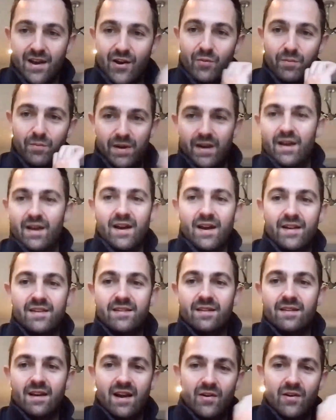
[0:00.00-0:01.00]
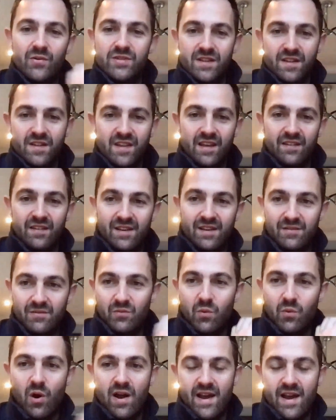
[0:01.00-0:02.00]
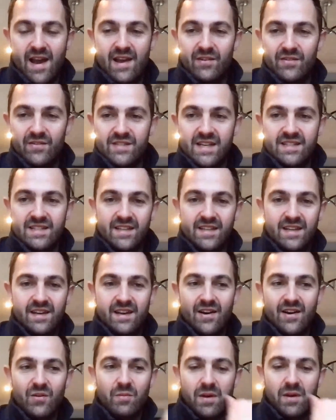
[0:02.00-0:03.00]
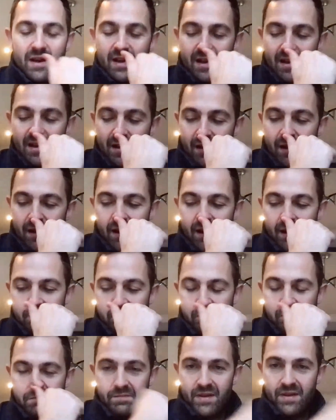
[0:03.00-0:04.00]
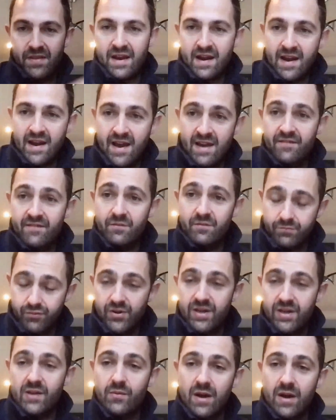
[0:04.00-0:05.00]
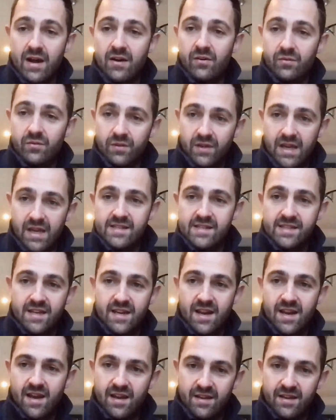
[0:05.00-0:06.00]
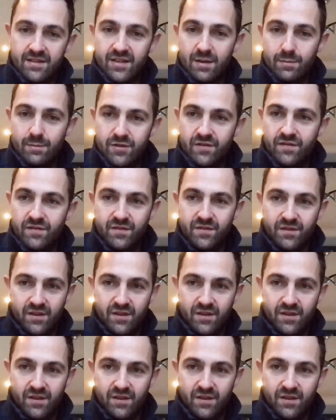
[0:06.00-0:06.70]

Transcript: help, but I also think that what I ate on Saturday didn't help. But then I ate pretty well yesterday in terms of,